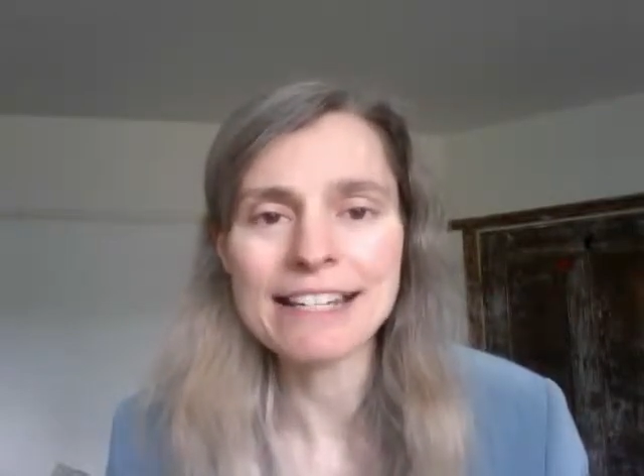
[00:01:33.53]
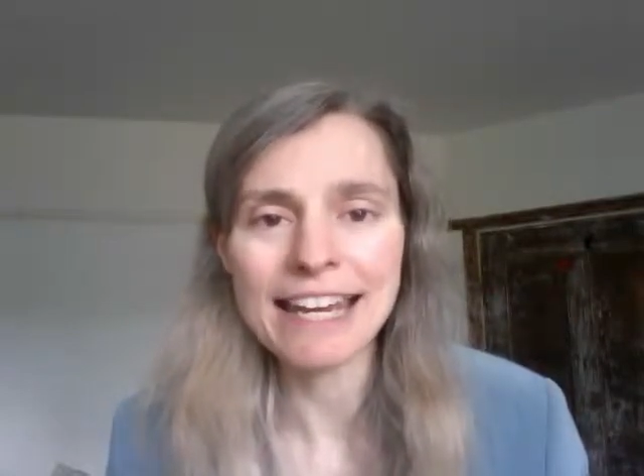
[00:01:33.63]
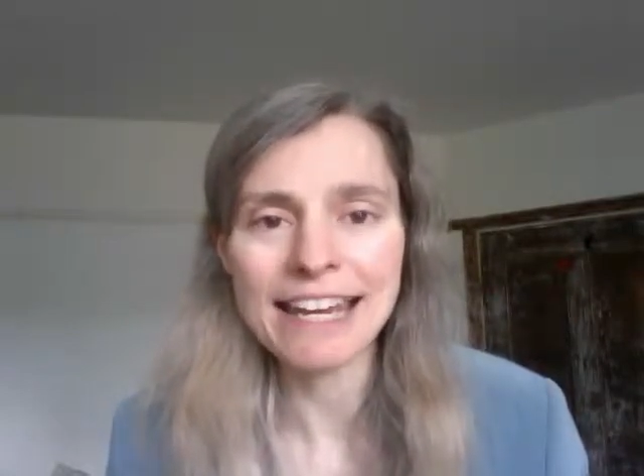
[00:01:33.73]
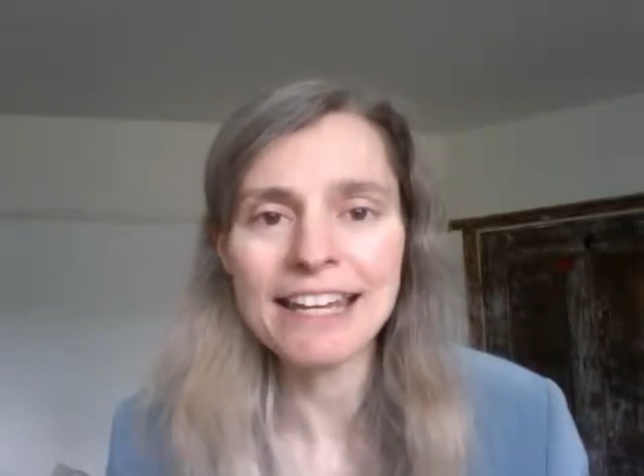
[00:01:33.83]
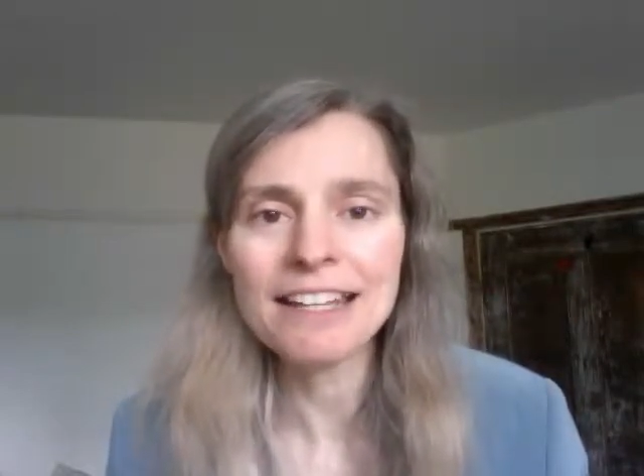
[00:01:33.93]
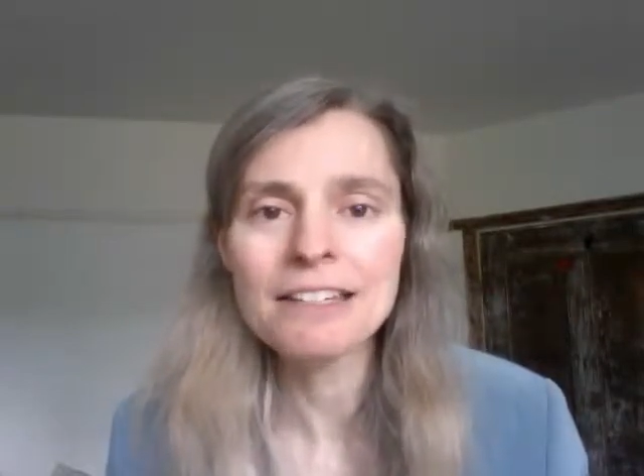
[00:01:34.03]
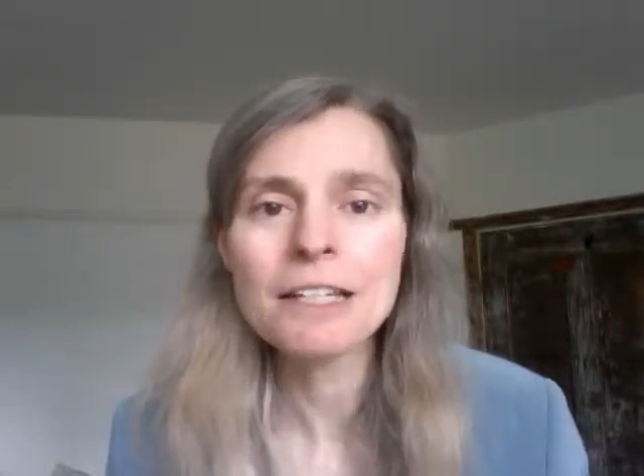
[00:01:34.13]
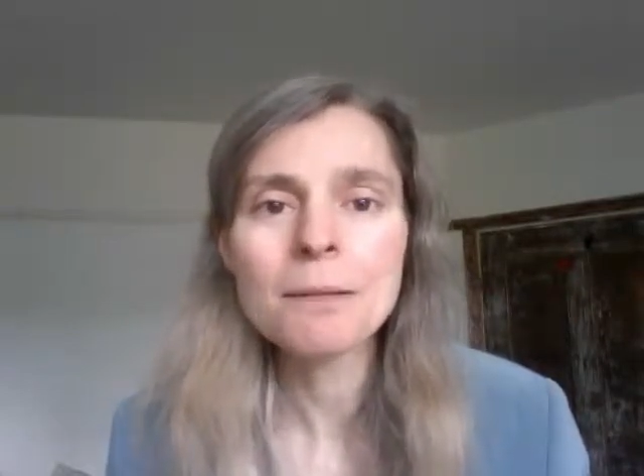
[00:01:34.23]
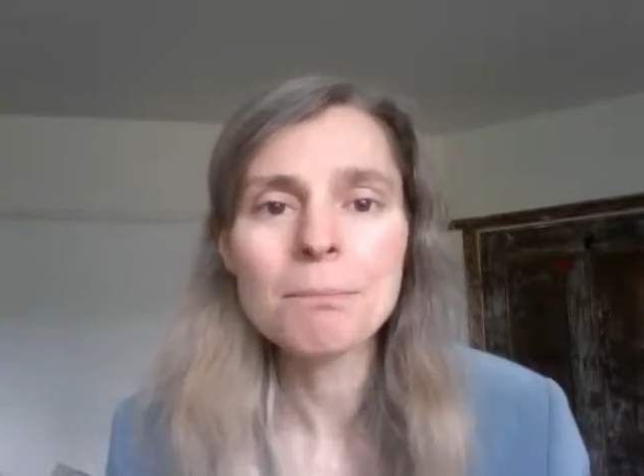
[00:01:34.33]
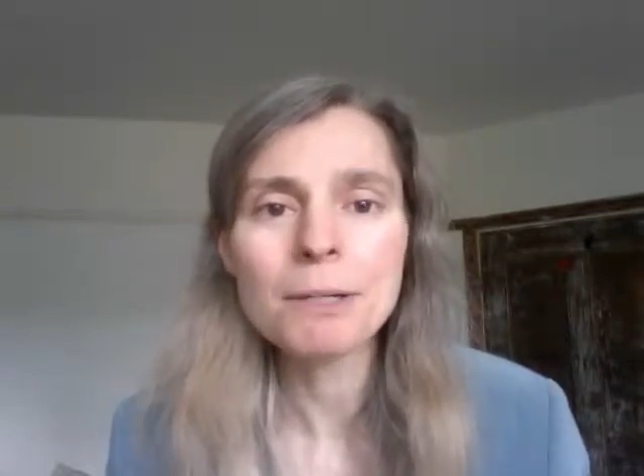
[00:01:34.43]
hear,
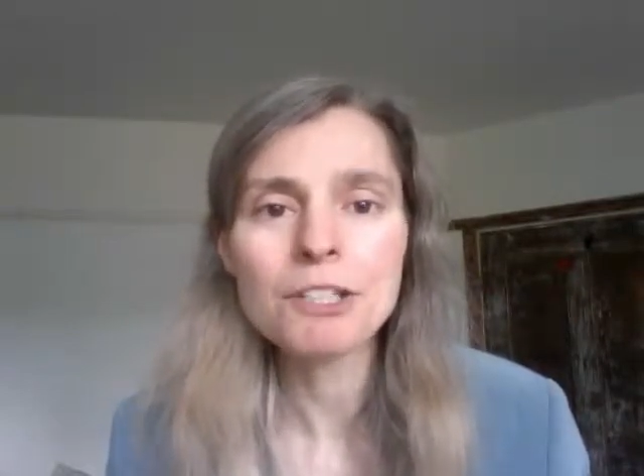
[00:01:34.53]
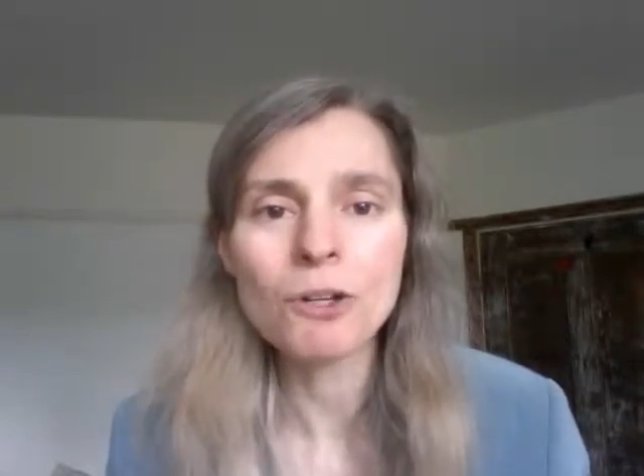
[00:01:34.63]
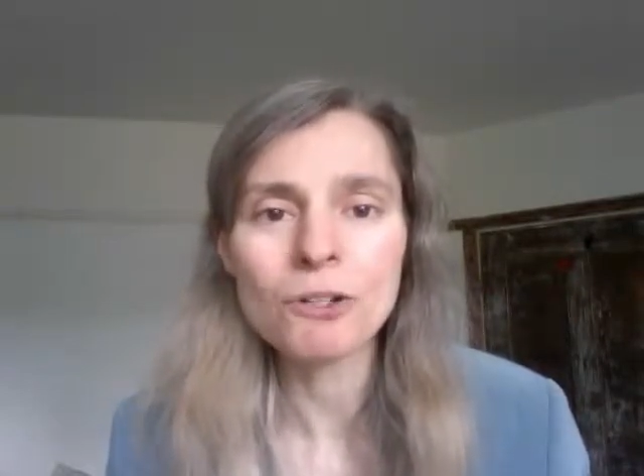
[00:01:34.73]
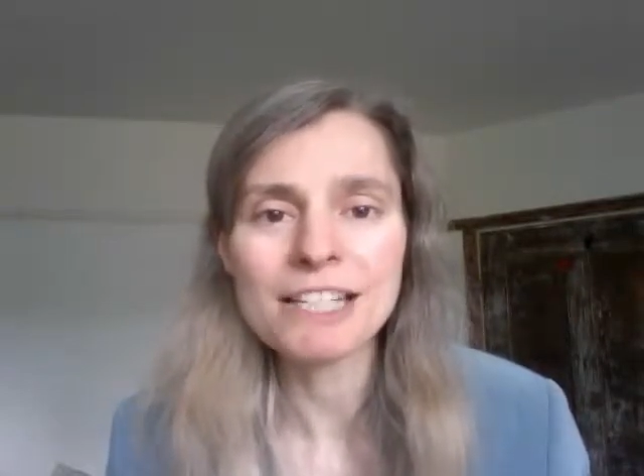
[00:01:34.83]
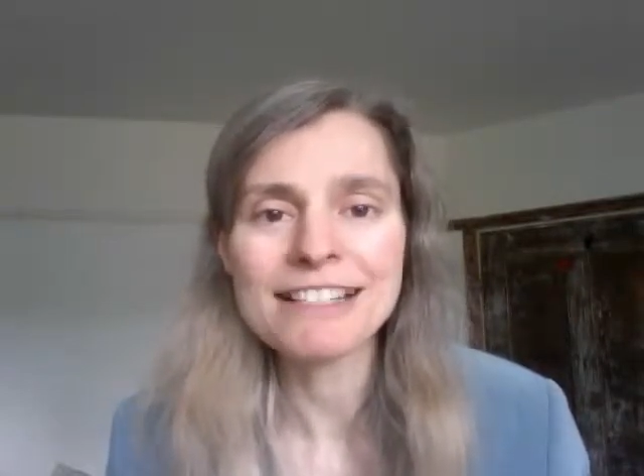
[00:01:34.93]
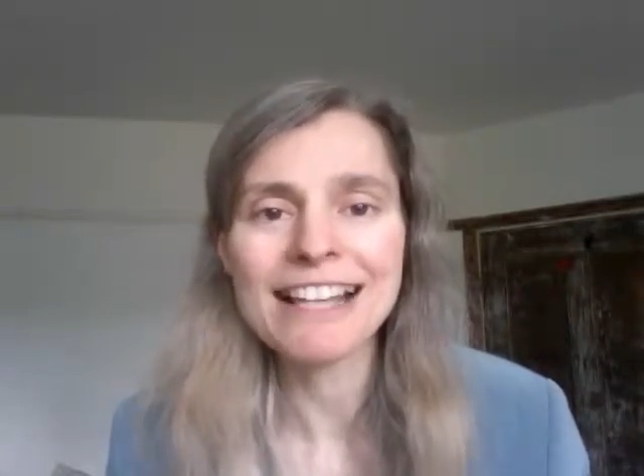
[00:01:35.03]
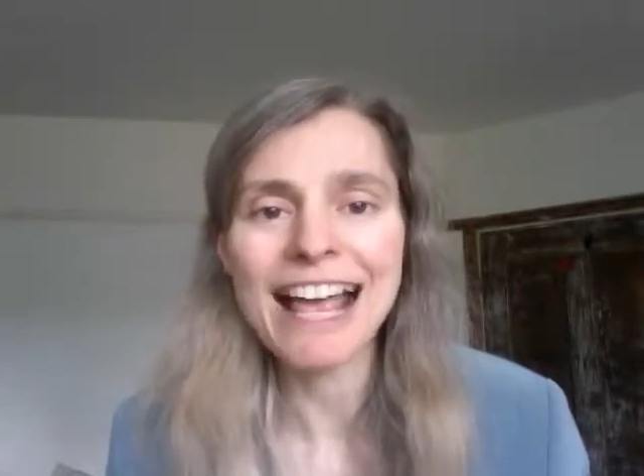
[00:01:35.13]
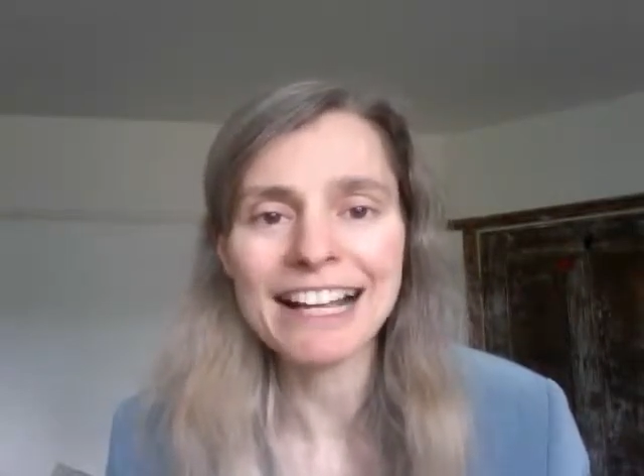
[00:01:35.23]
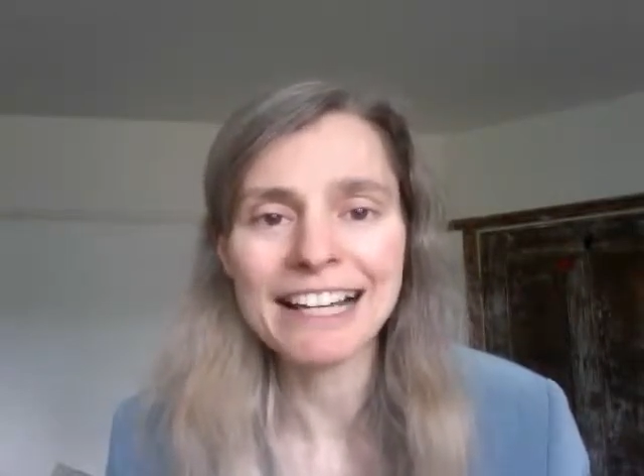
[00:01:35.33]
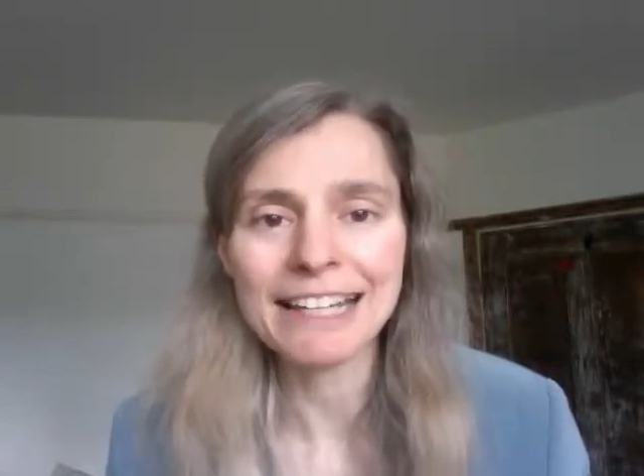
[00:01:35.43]
but not
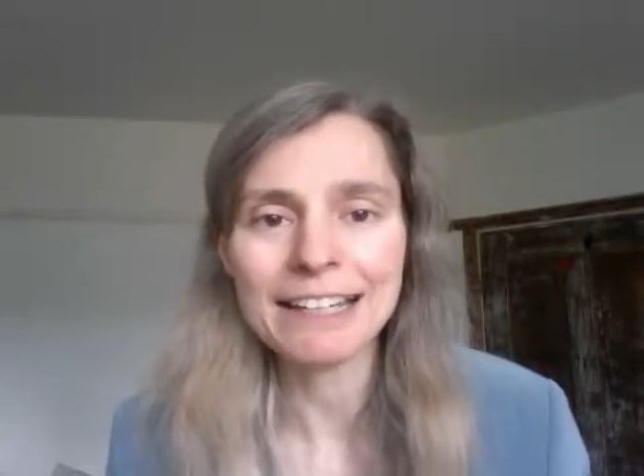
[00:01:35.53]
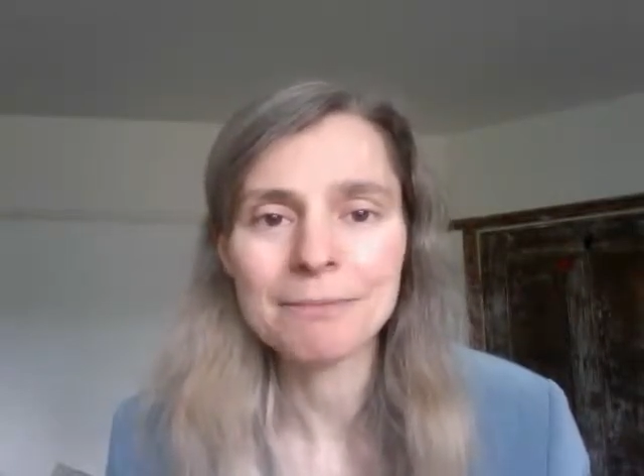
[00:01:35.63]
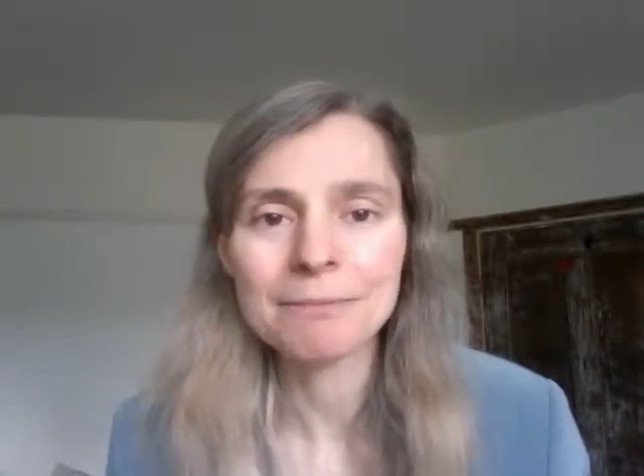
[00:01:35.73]
exactly.